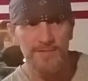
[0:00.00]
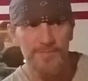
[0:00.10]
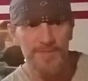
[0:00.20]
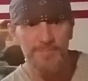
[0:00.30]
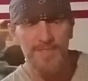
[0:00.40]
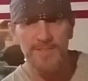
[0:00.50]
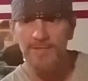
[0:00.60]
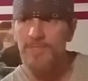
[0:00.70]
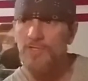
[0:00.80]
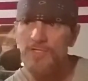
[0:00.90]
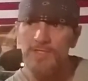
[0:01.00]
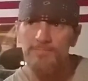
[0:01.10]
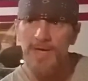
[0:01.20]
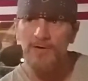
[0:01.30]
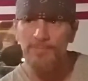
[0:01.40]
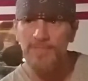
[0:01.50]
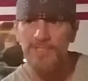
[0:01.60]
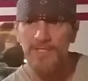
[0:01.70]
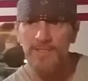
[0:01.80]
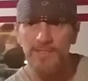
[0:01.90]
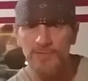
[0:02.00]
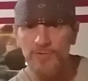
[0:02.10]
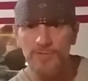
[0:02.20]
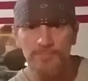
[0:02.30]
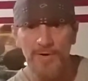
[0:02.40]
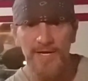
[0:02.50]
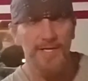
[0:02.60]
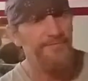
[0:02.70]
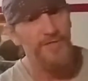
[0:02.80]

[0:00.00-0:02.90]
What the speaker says: of the beast? I mean, look at the metal particulates they're spraying, and if you